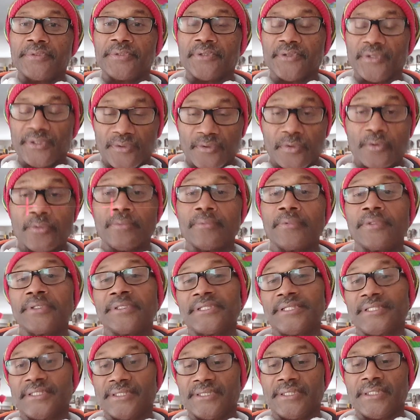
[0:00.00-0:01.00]
so
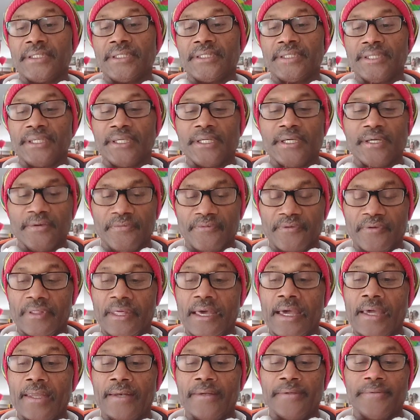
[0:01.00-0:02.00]
sincerely for
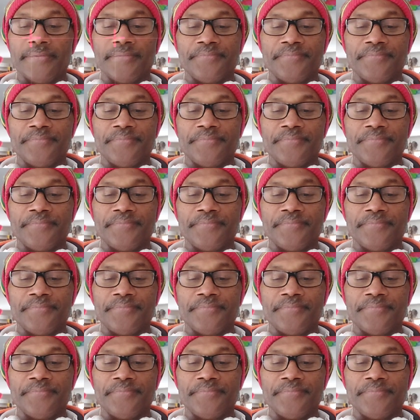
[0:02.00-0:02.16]
that.